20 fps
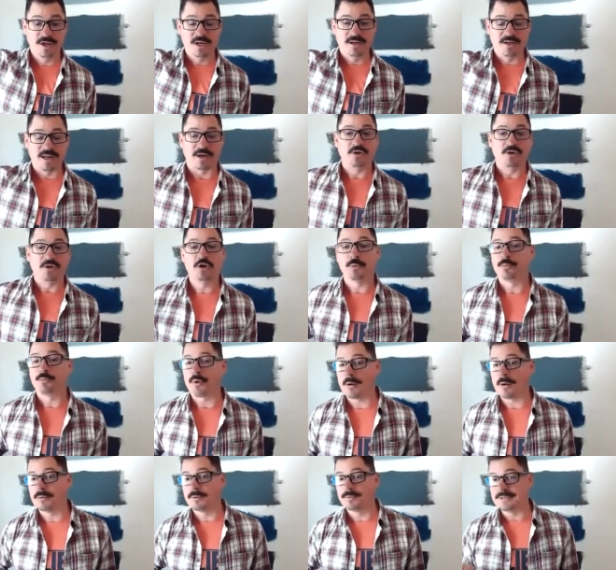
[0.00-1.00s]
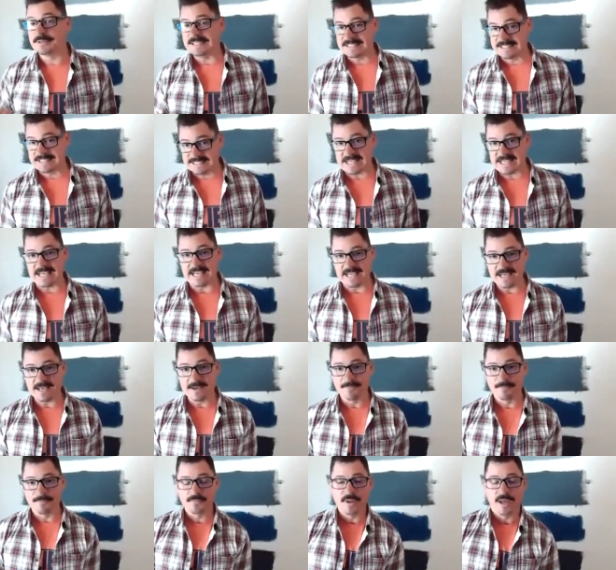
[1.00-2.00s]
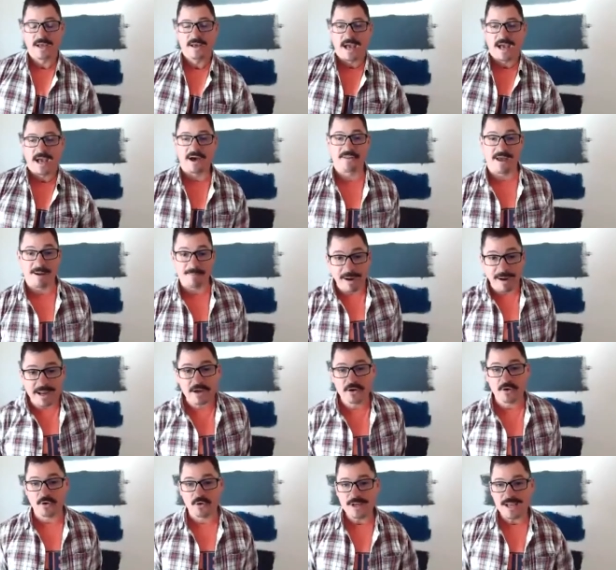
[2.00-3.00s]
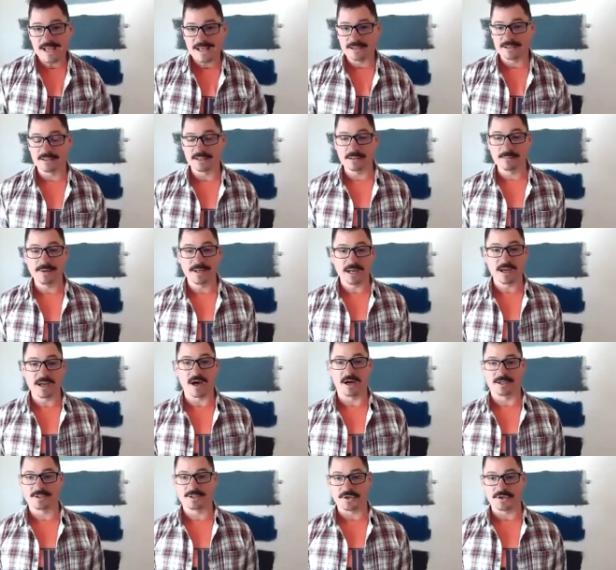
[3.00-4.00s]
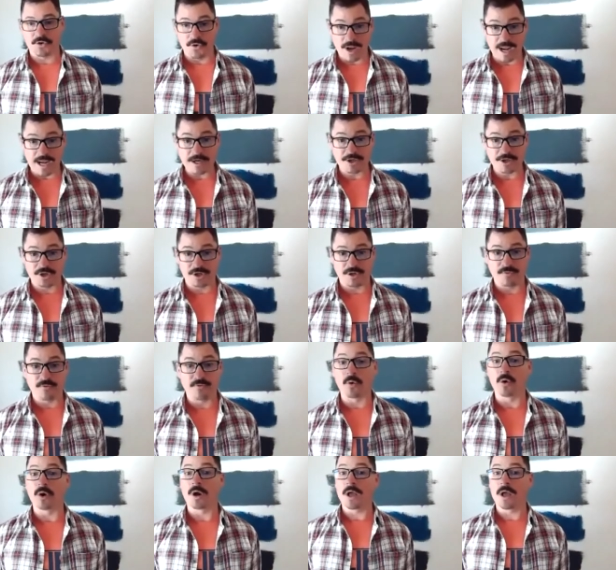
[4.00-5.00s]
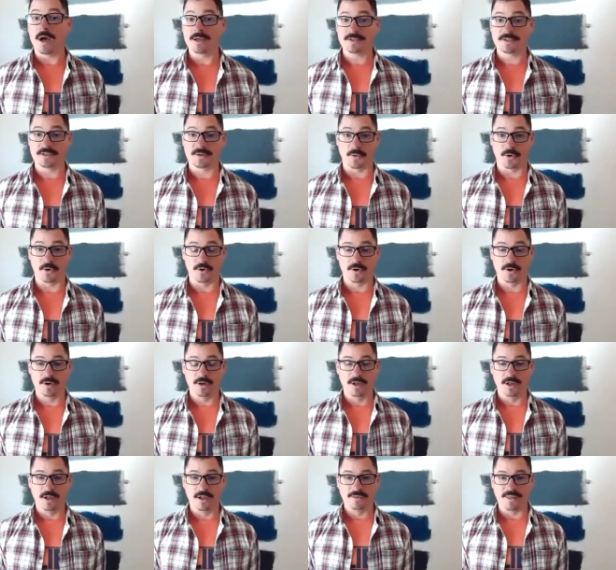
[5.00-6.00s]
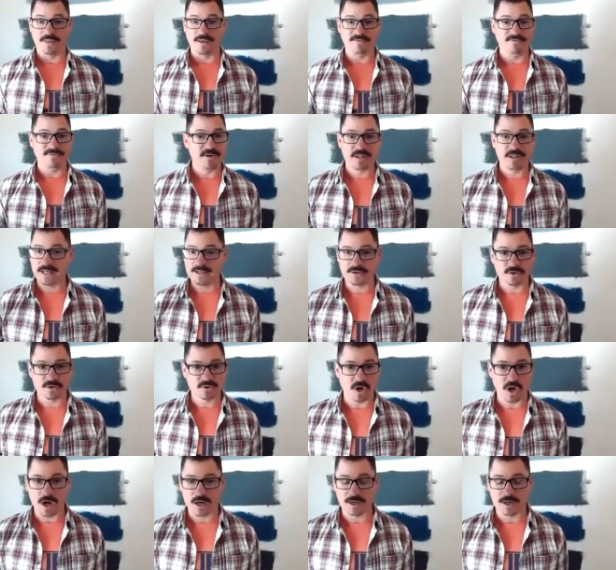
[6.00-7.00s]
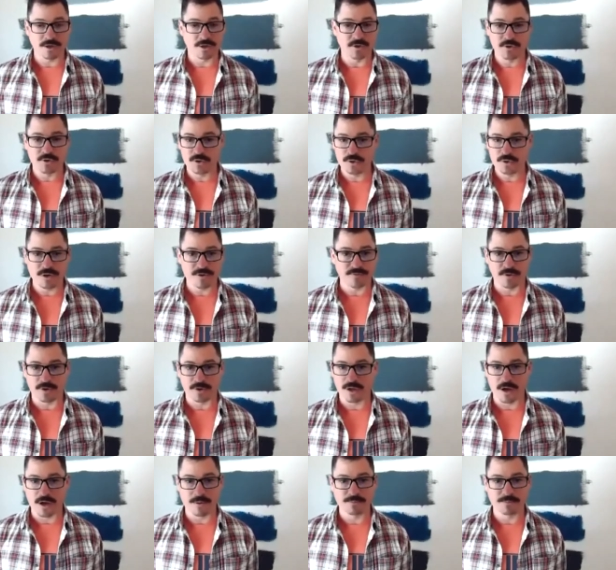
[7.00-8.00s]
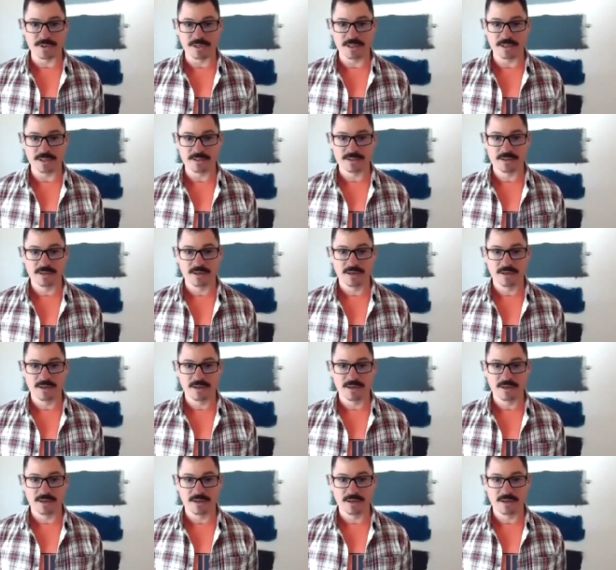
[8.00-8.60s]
Now, you could probably see how that might create a little bit of consternation for a customer. They feel like they're talking to two different companies